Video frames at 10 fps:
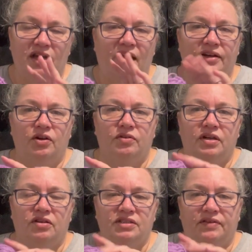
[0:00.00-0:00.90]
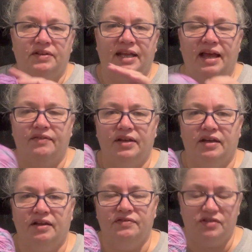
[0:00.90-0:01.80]
I know that I'll definitely have
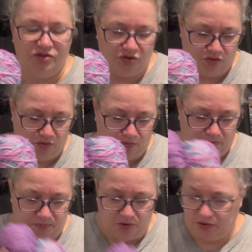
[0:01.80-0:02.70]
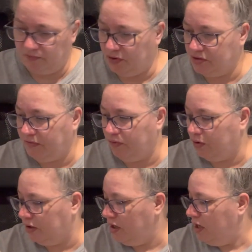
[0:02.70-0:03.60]
enough to do both of those 4.